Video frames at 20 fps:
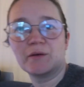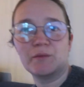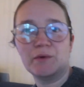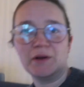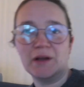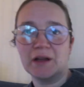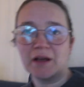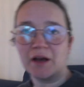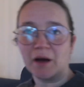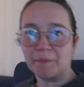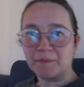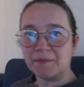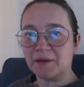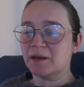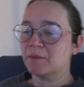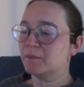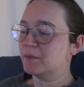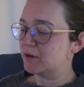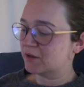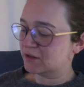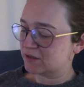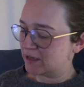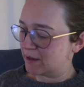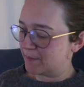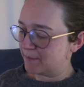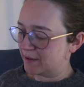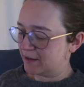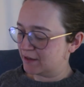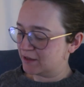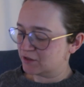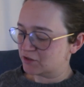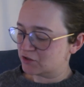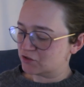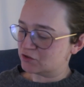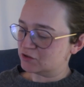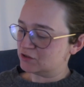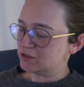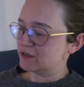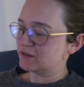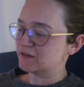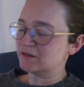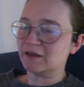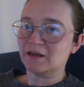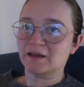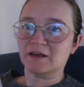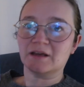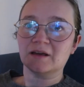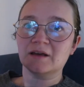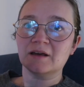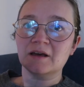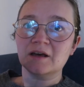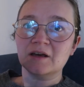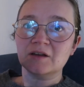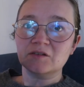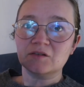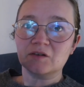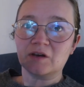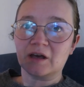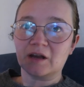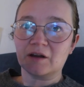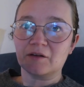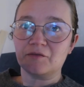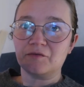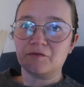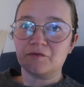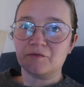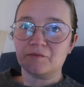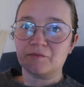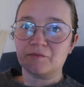a reading update because I managed yesterday to get a, f